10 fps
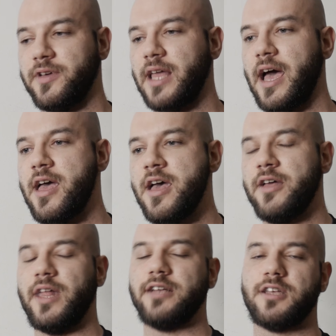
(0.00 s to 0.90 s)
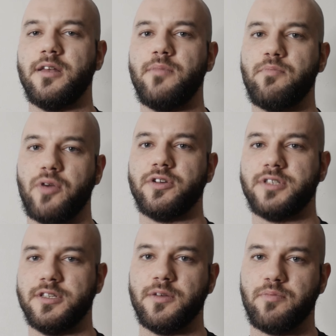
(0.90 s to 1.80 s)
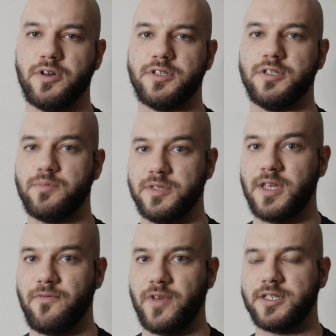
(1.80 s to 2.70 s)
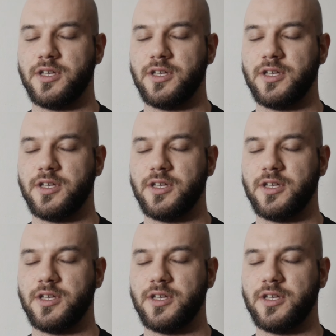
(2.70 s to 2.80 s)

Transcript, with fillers: like that, that's gonna be person to person specific.